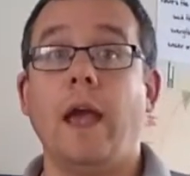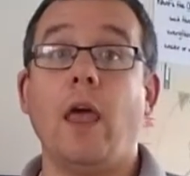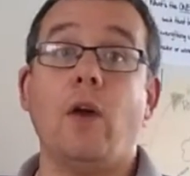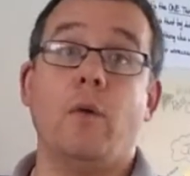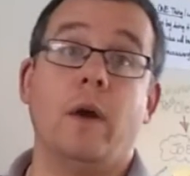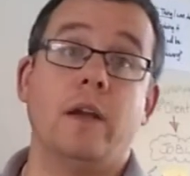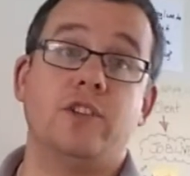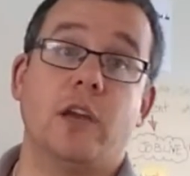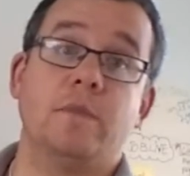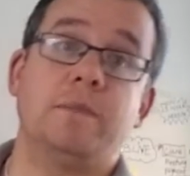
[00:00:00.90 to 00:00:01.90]
Hello,
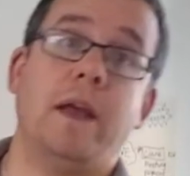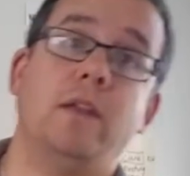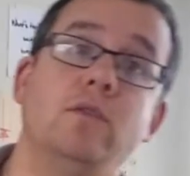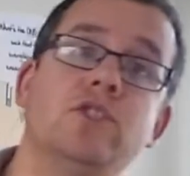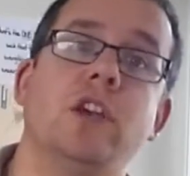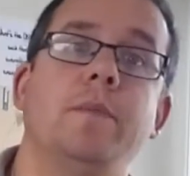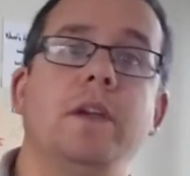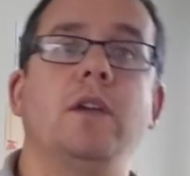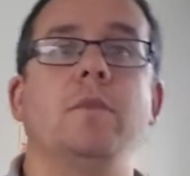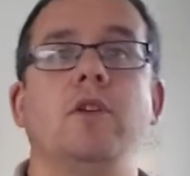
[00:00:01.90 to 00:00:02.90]
James Blackall's
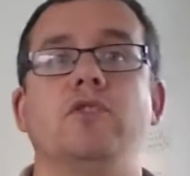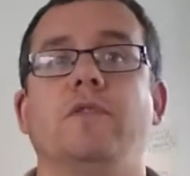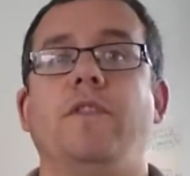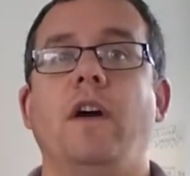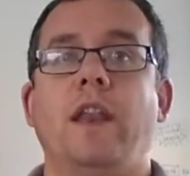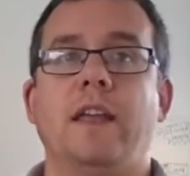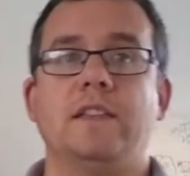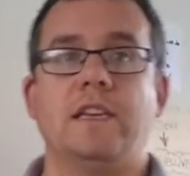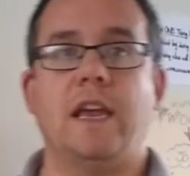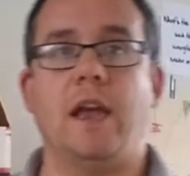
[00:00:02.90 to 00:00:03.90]
JB Commercial
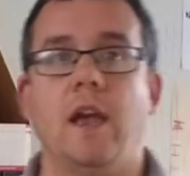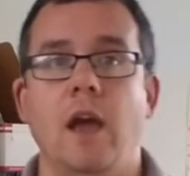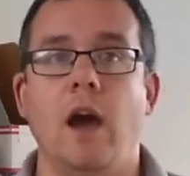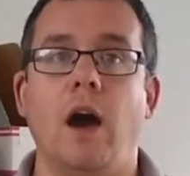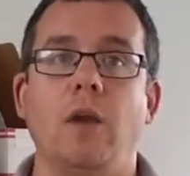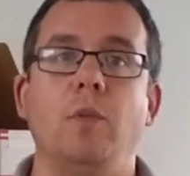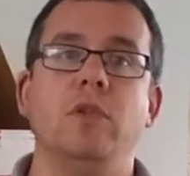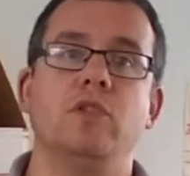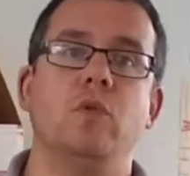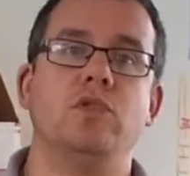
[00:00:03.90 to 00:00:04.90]
Finance here, and I
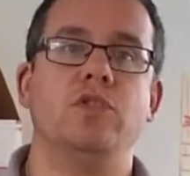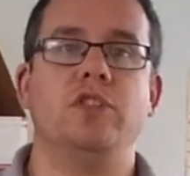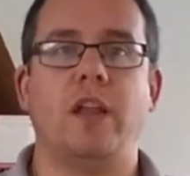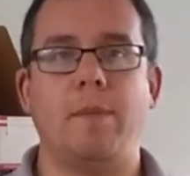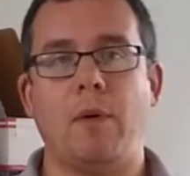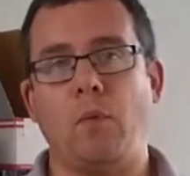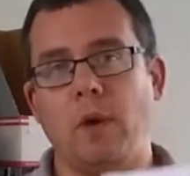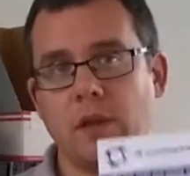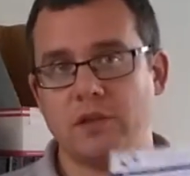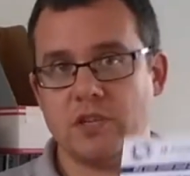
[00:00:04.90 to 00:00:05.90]
want to talk to you today about
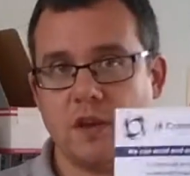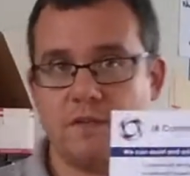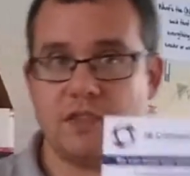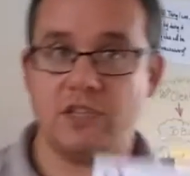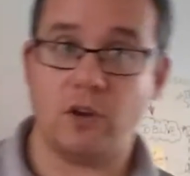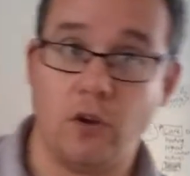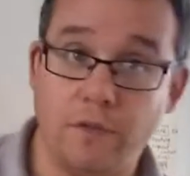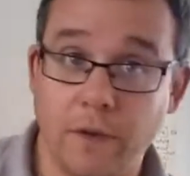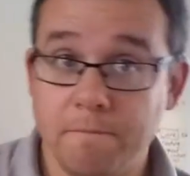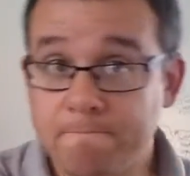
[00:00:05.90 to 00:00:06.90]
one of the services I
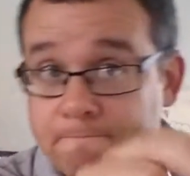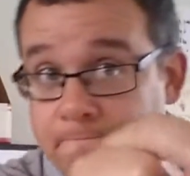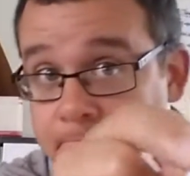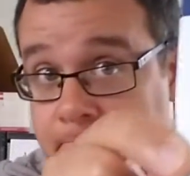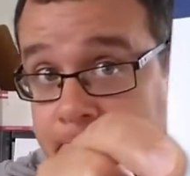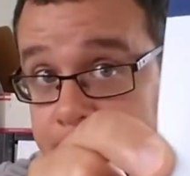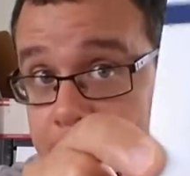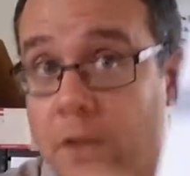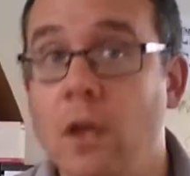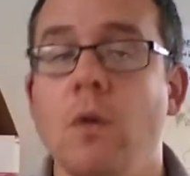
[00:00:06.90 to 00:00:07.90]
offer,
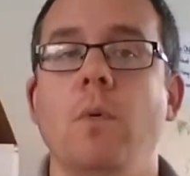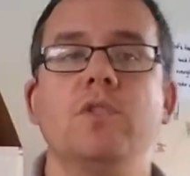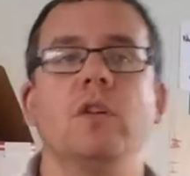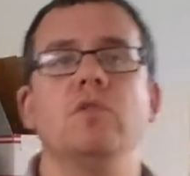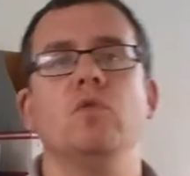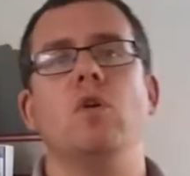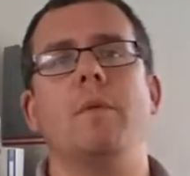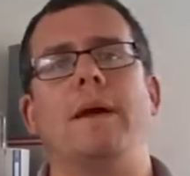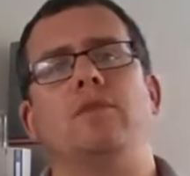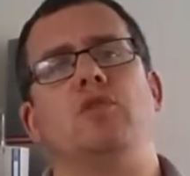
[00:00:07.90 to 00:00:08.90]
which I don't talk
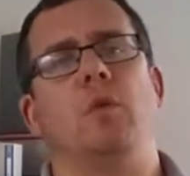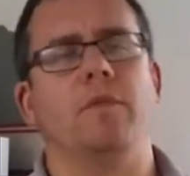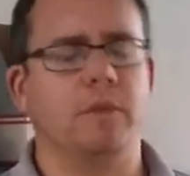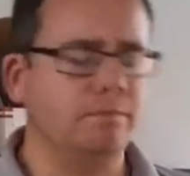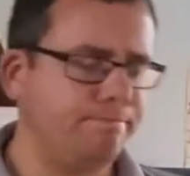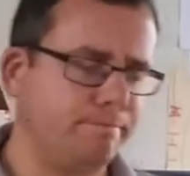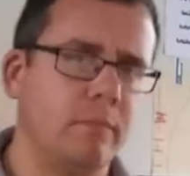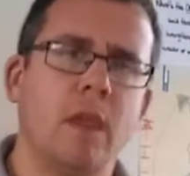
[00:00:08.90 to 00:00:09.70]
about too often